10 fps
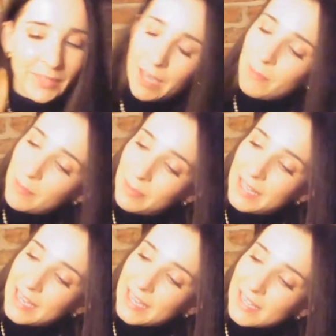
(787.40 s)
Can we
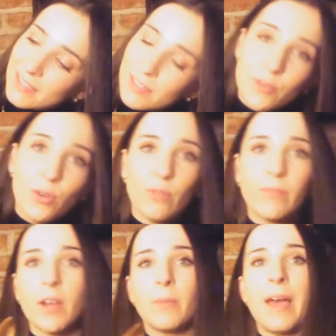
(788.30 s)
please not
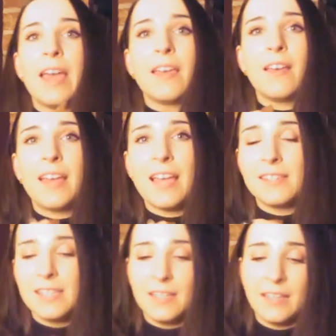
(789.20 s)
run away again,
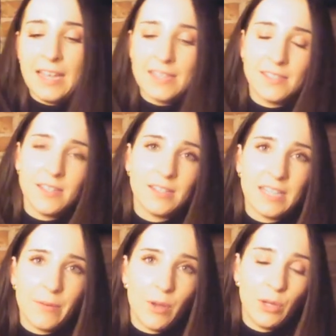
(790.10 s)
Dill, and get stuck
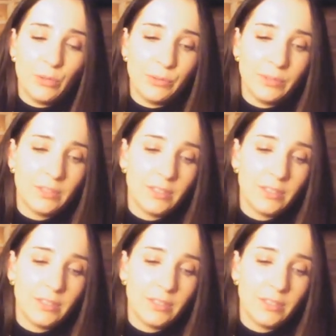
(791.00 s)
down a hole?